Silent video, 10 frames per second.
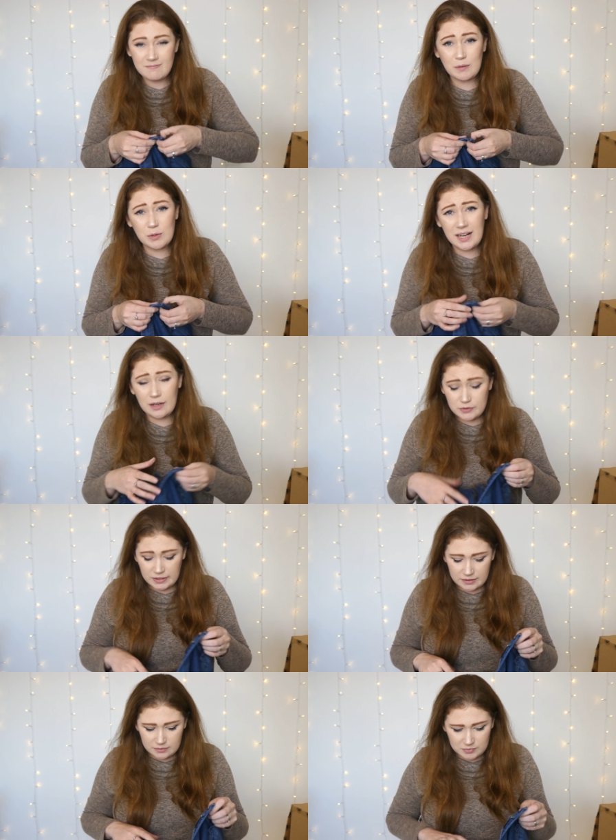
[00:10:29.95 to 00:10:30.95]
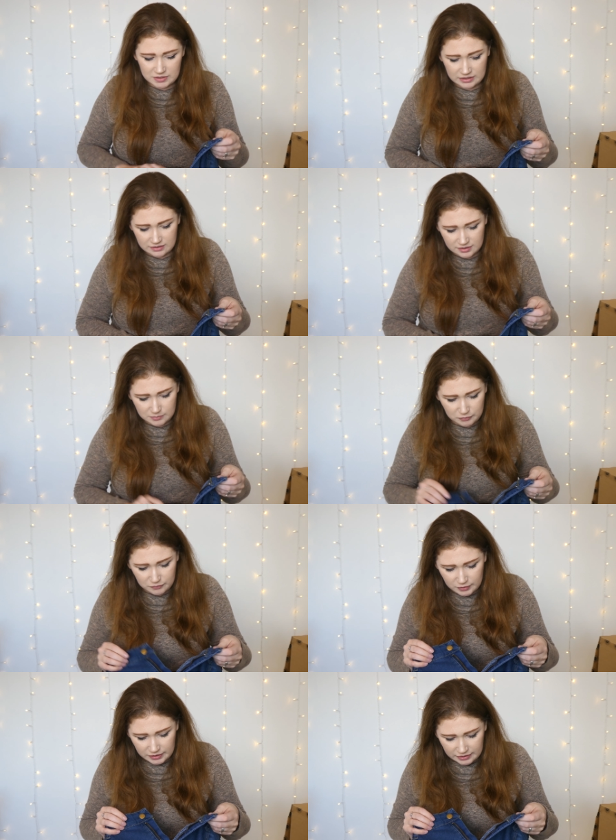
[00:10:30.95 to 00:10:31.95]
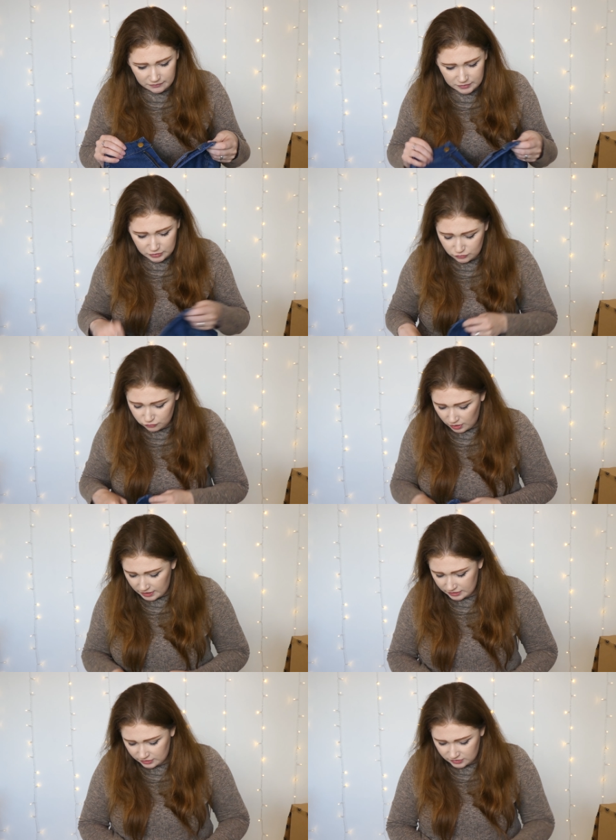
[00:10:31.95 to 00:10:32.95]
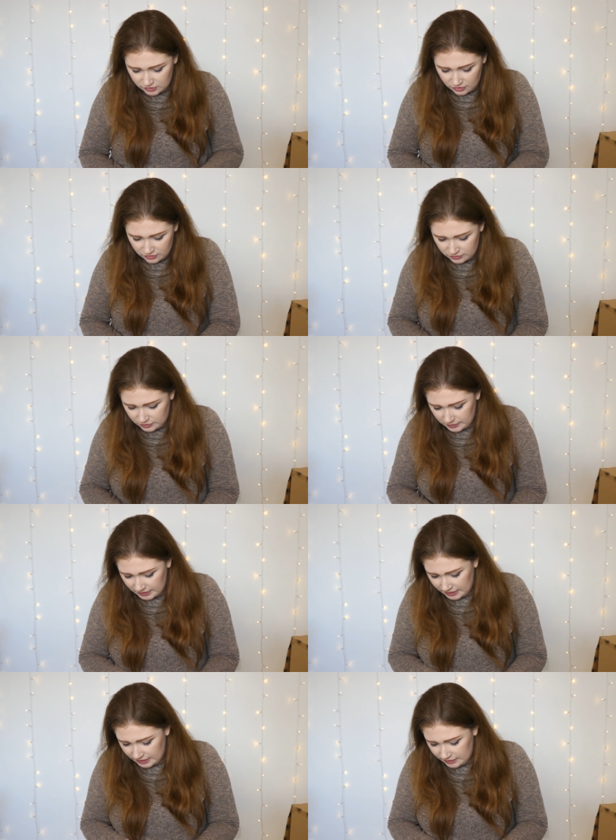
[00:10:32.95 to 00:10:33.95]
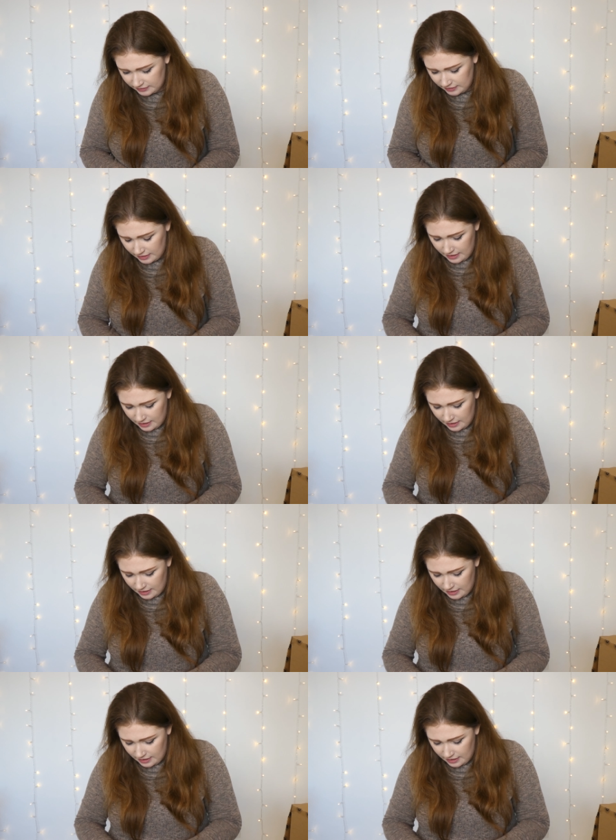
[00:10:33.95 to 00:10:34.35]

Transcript: I'm gonna have to get some scissors before I even try to start doing these.